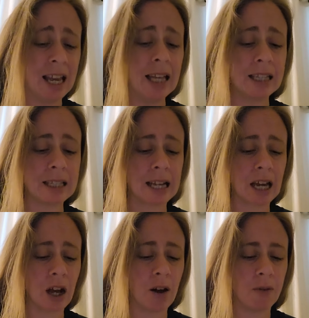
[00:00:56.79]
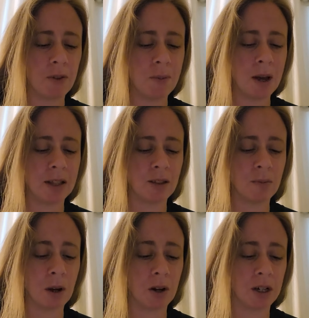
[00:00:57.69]
is to get off the mental
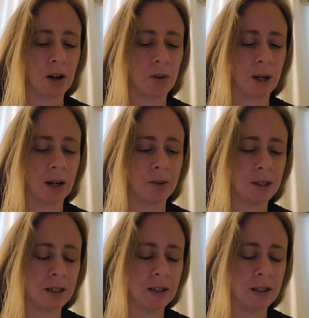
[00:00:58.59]
merry-go-round.